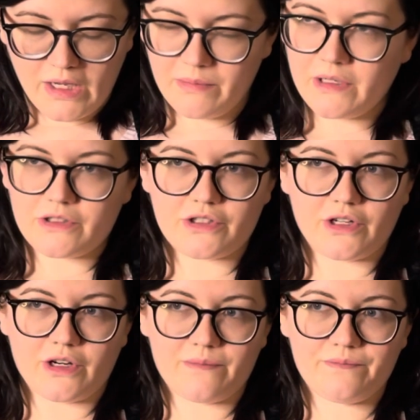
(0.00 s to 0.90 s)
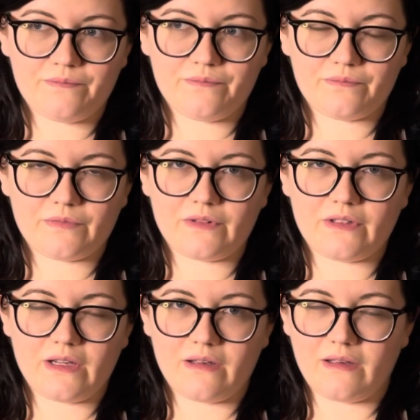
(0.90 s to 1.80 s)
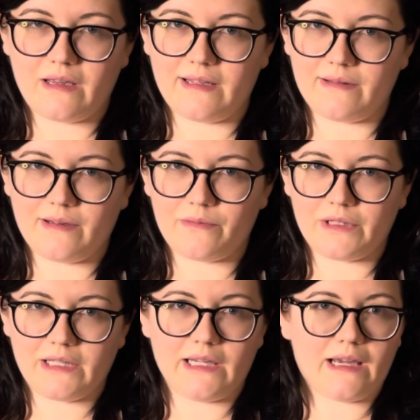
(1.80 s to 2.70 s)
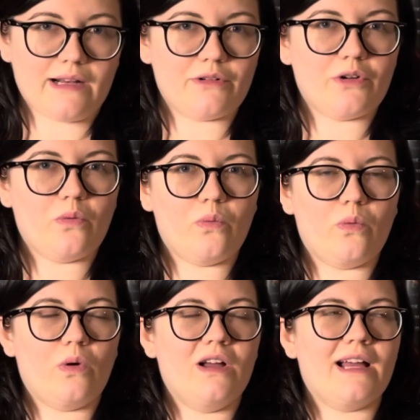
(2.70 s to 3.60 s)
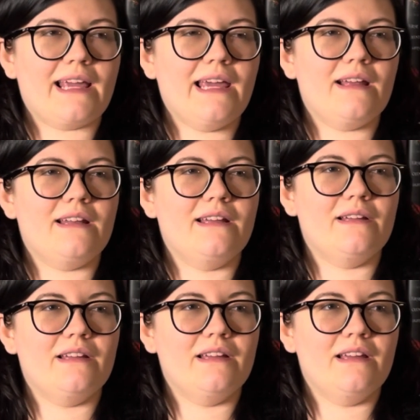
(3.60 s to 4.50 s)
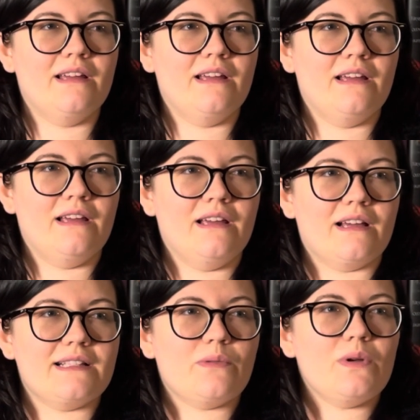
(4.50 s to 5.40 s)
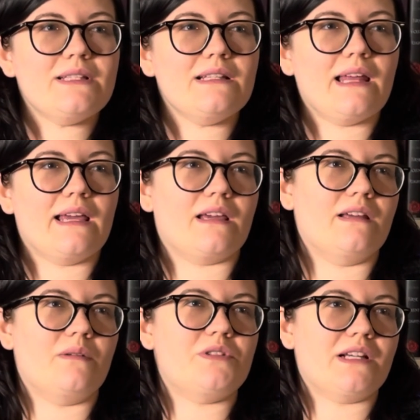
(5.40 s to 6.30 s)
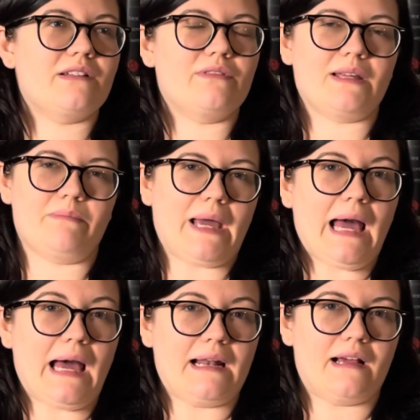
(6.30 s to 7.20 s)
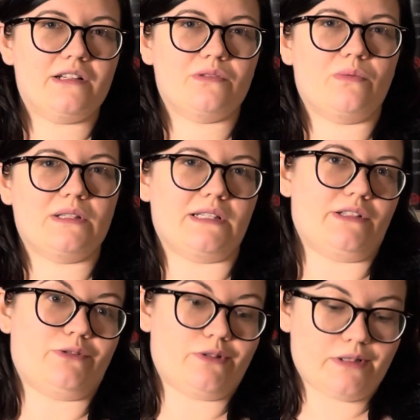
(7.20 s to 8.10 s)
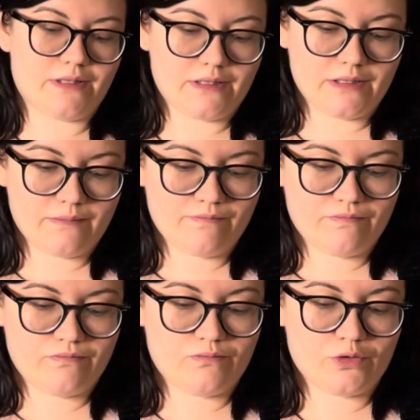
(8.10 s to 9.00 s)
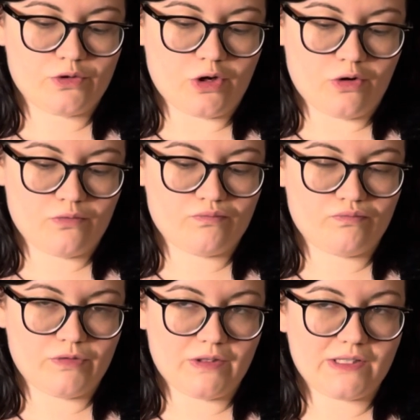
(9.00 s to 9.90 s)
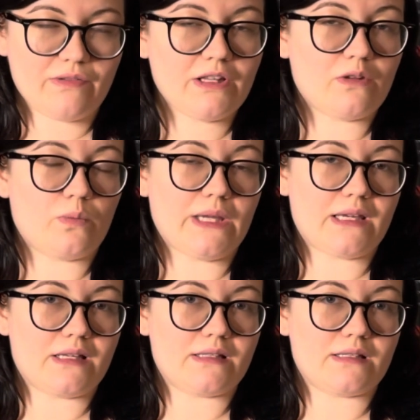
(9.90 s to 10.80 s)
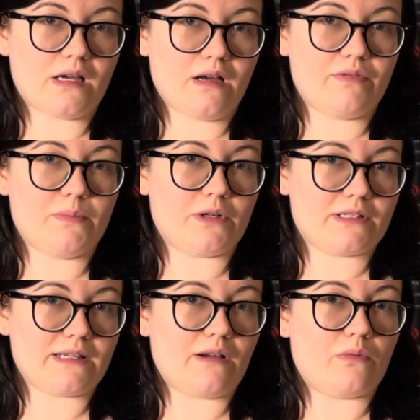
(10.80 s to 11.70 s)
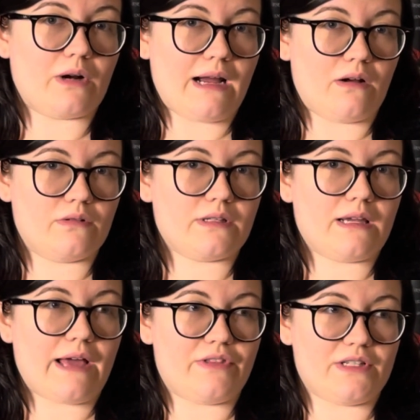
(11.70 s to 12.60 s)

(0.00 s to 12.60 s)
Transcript: not sure. I don't know. I can't, because it wasn't like objectively bad. I just wasn't interested in it. So it was definitely the weakest of the books that were out at the